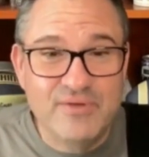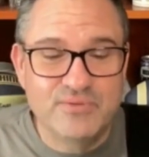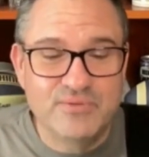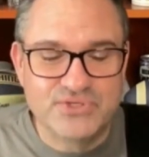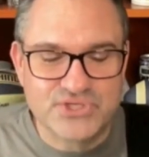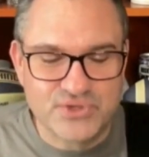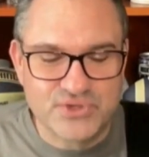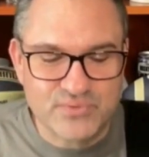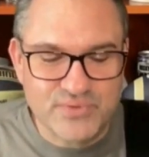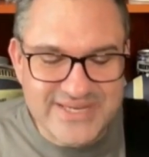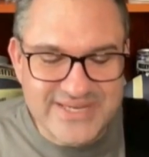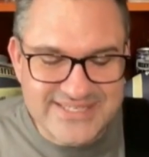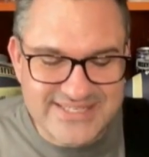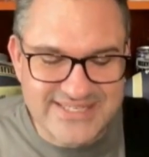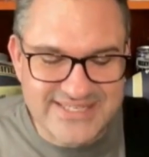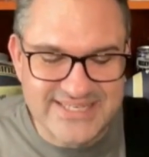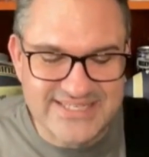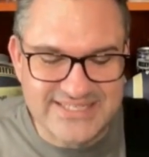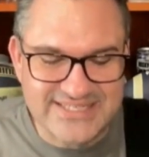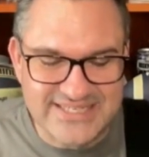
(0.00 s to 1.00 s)
He was
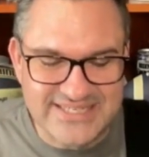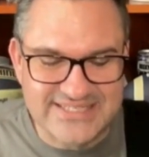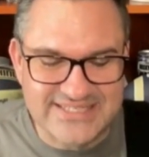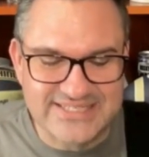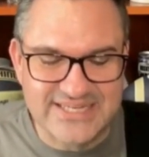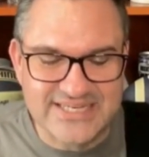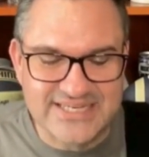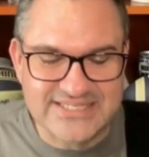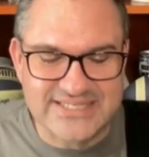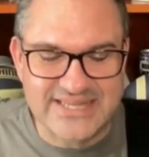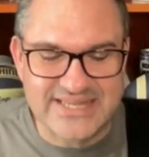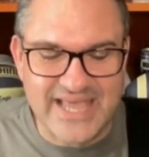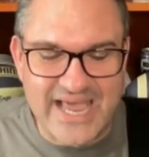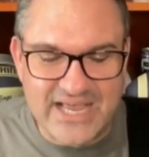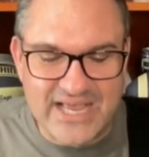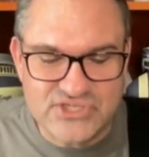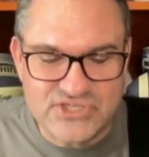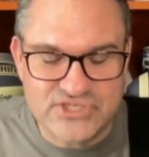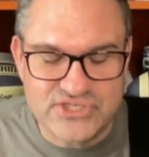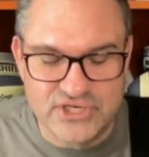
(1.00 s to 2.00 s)
366
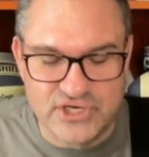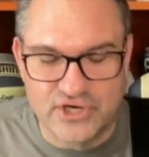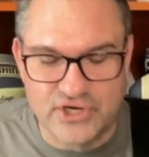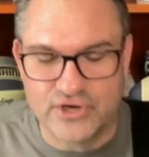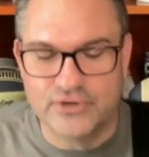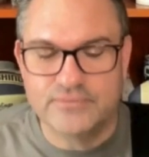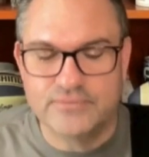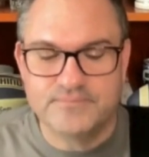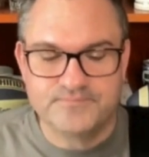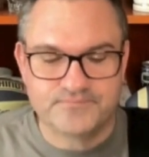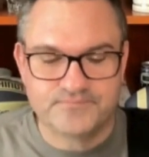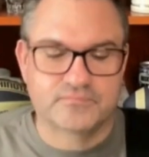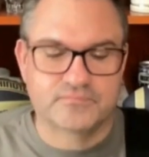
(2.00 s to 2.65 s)
last year.